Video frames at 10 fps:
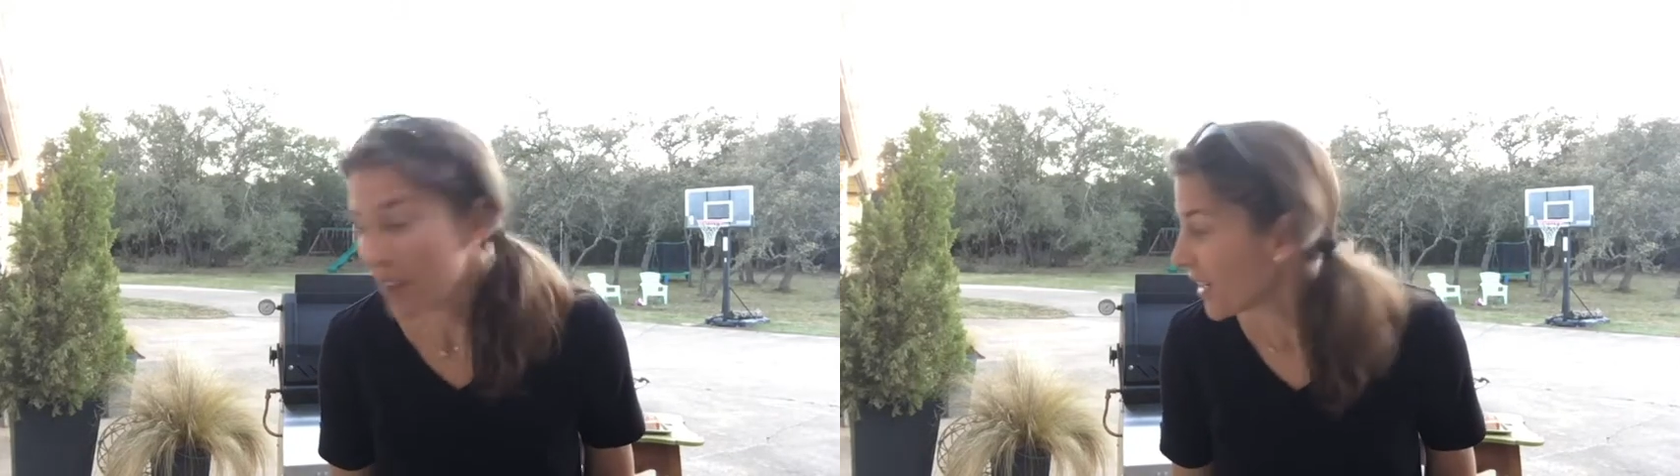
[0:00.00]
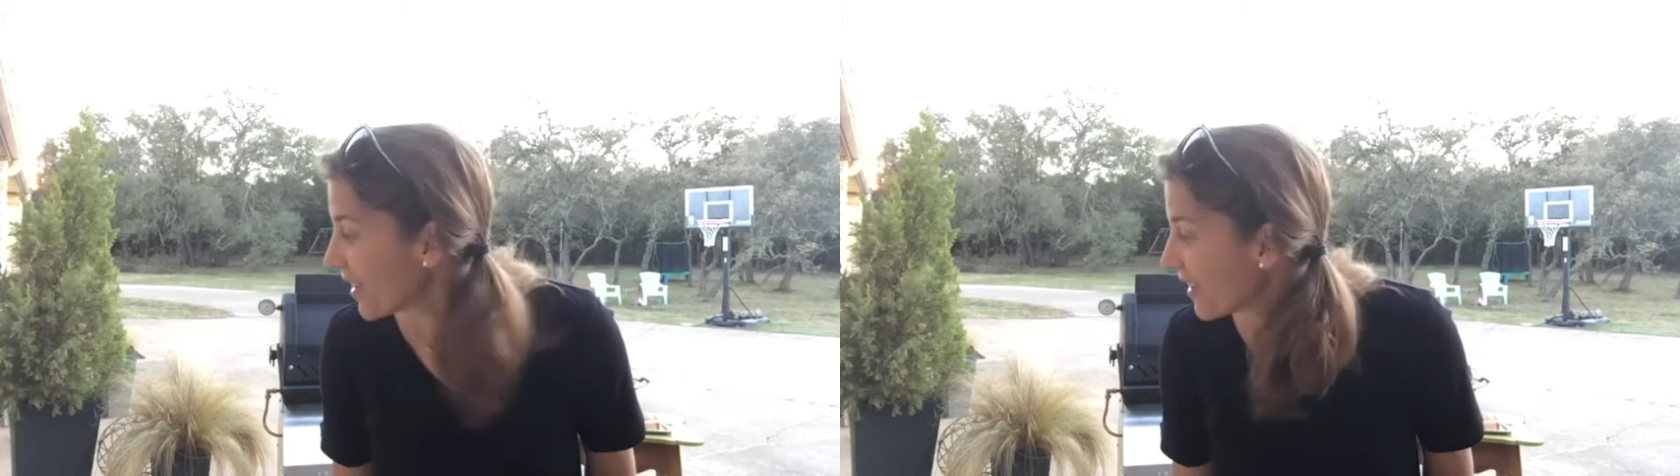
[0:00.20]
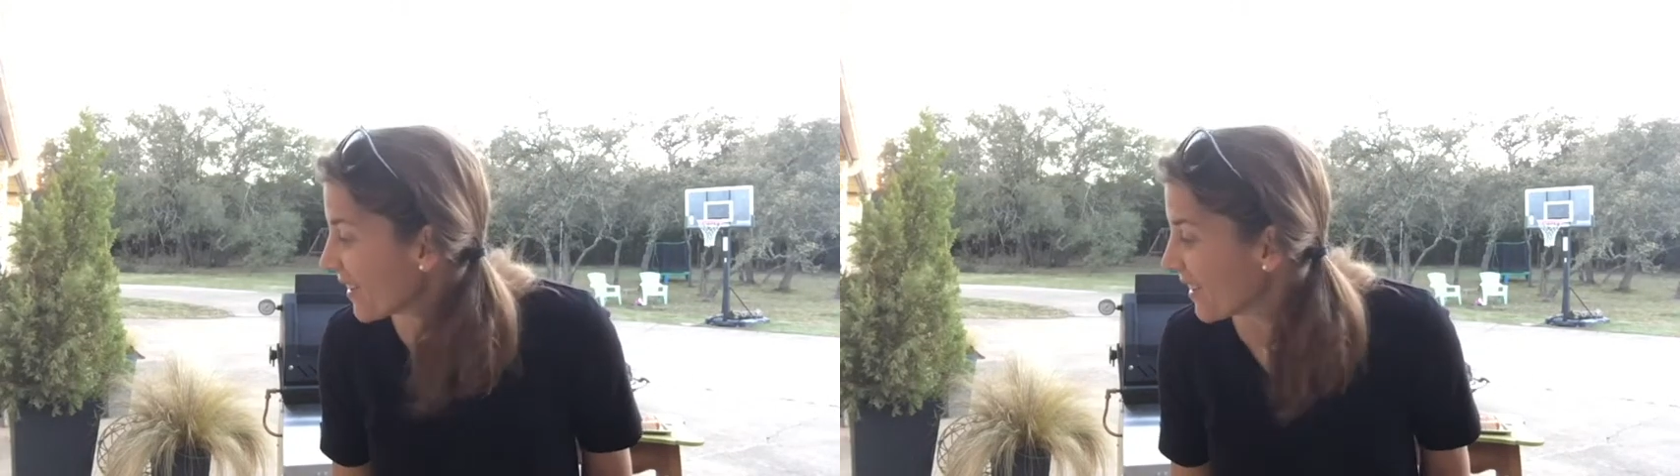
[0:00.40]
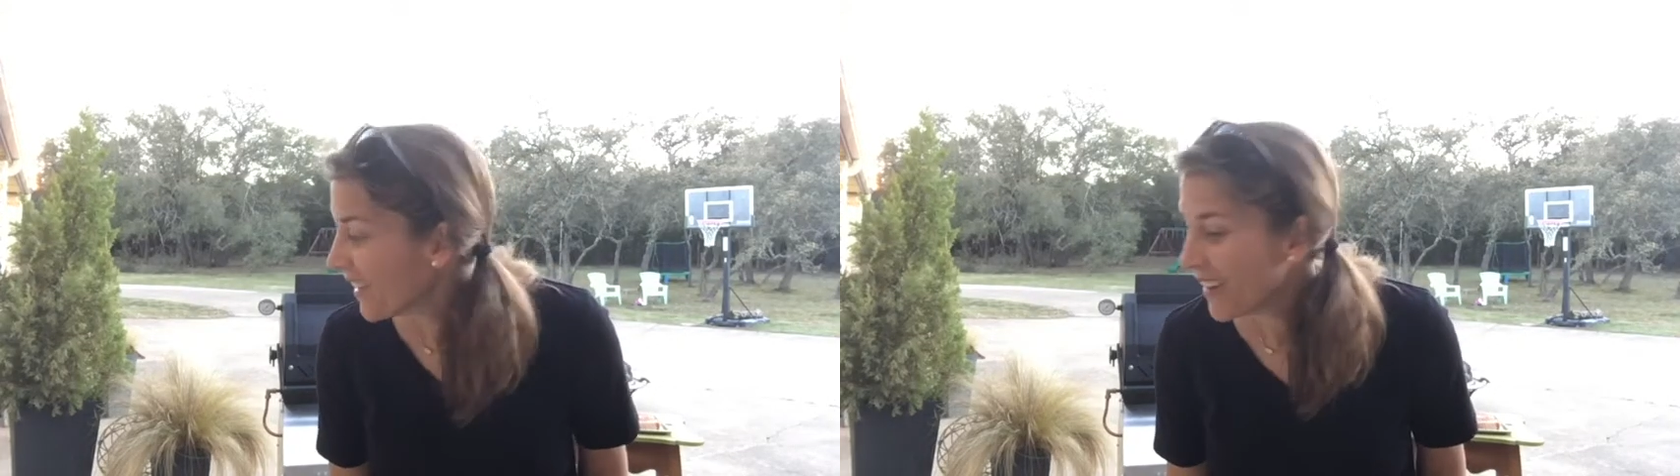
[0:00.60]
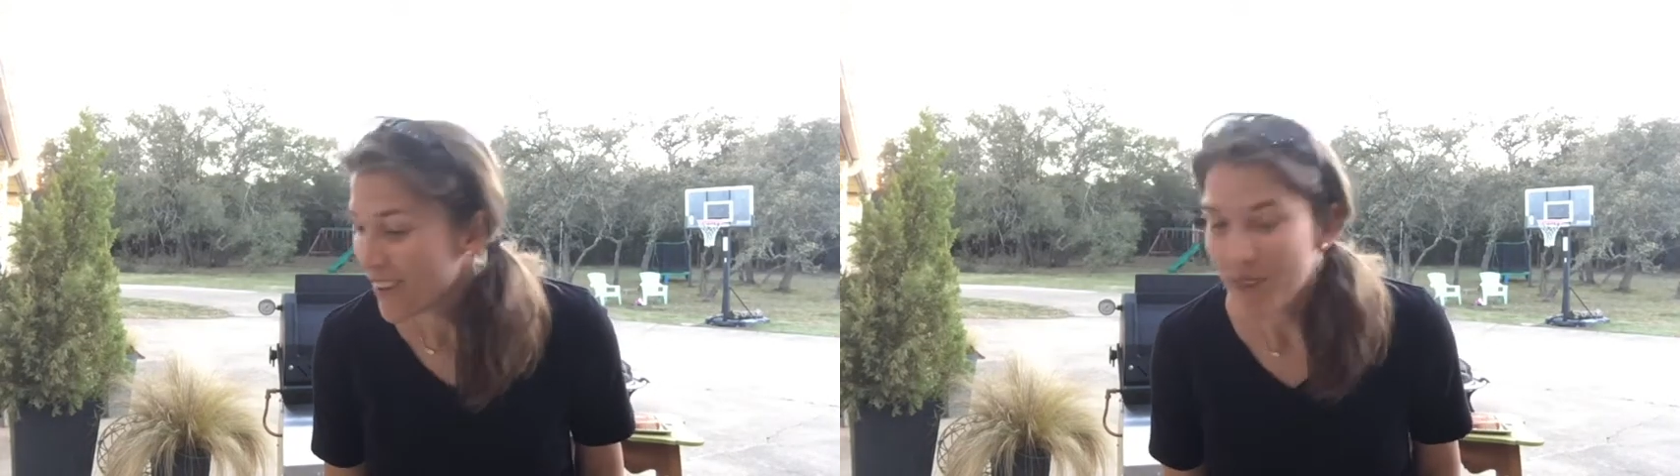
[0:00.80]
here.
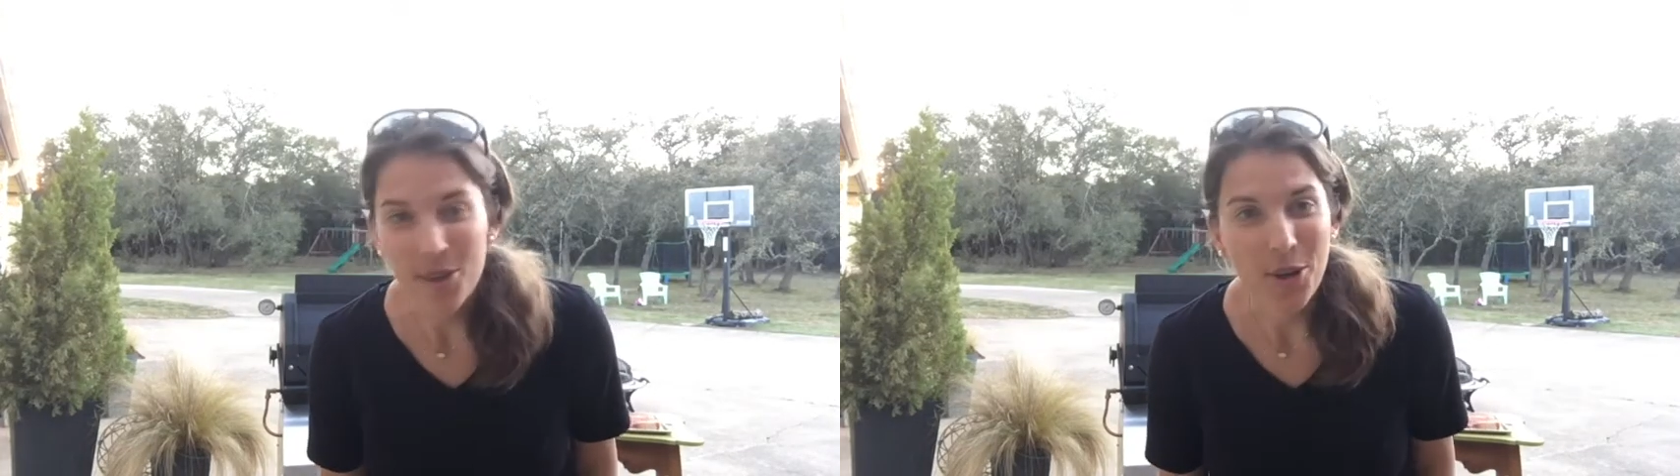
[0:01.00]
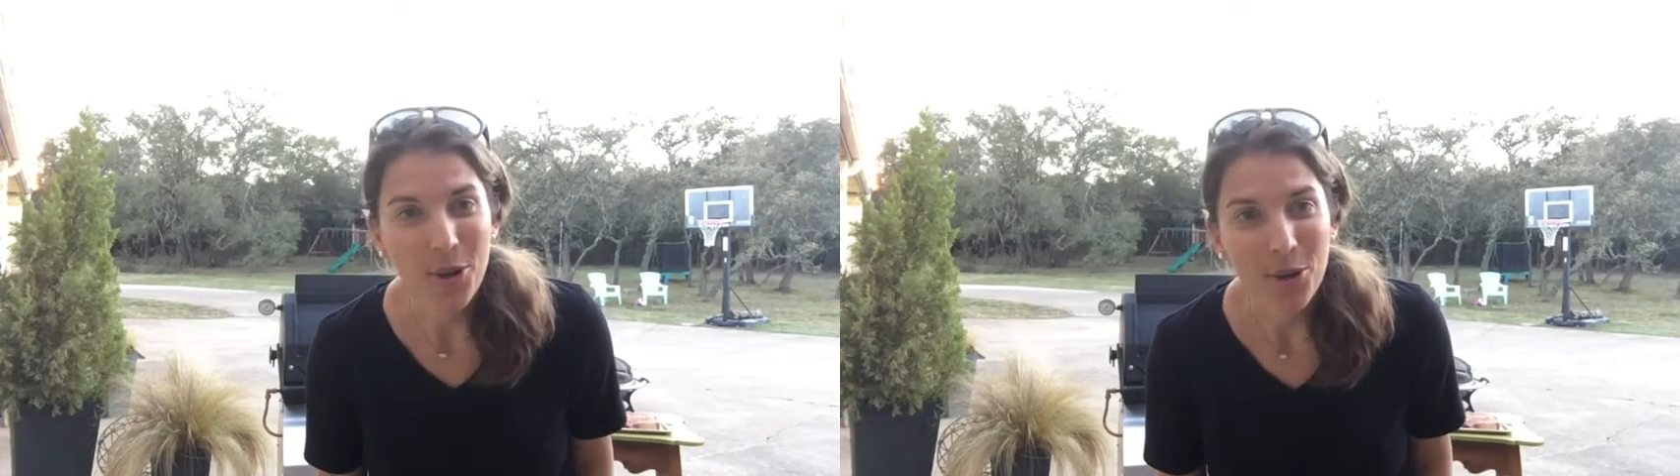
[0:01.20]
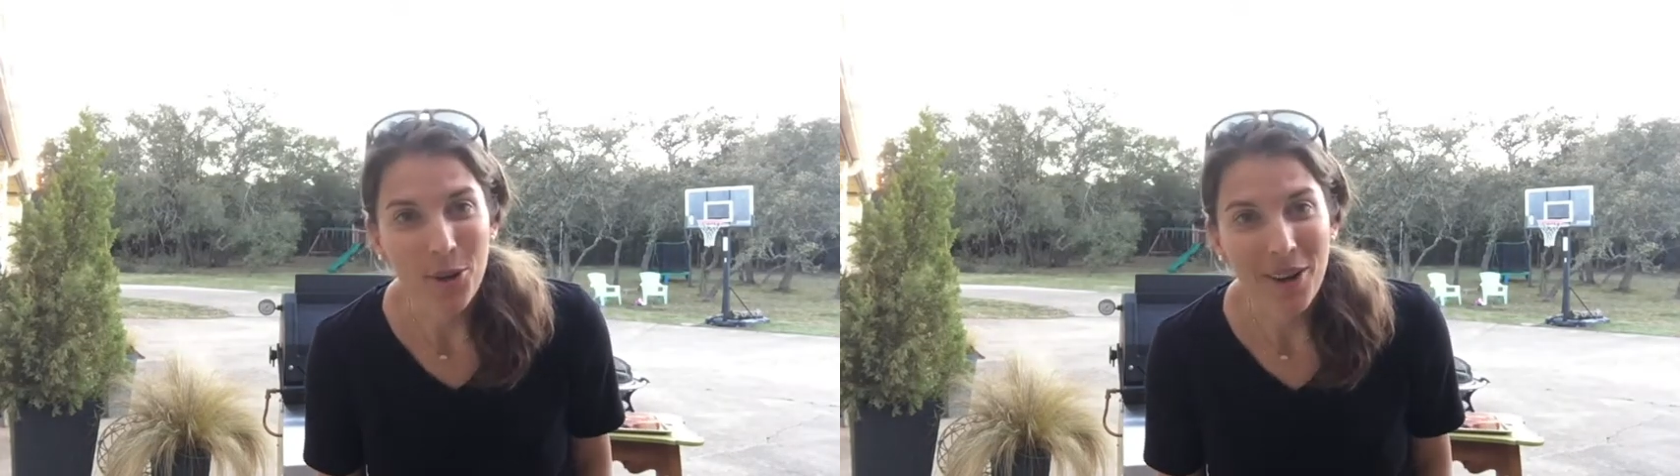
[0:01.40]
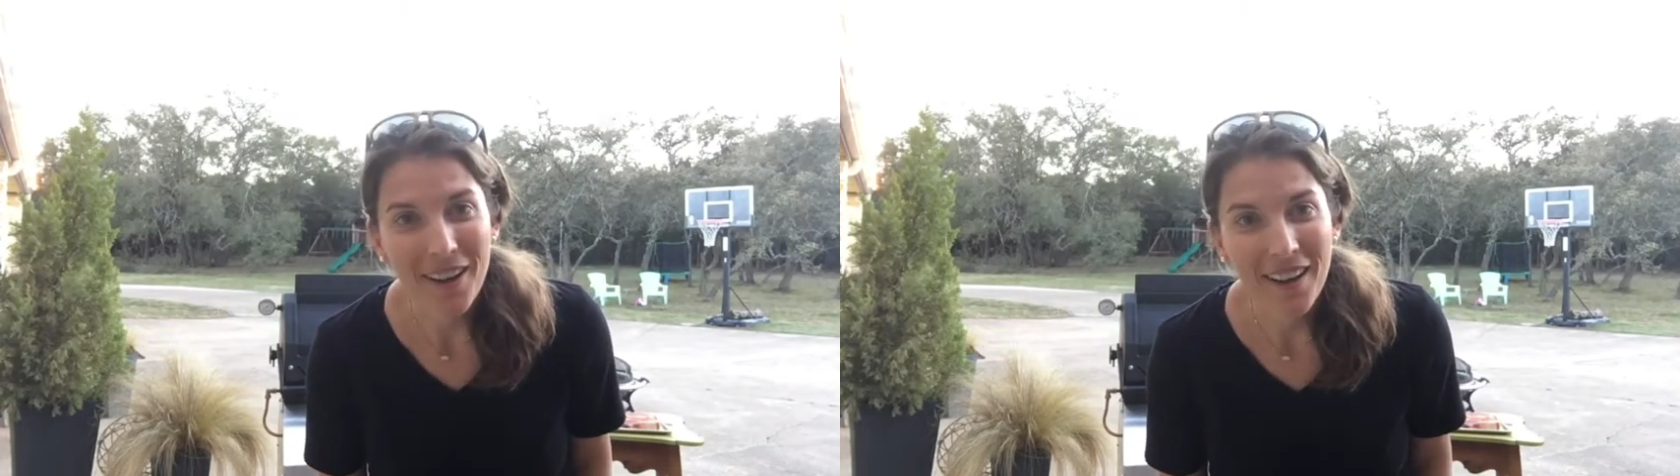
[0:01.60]
So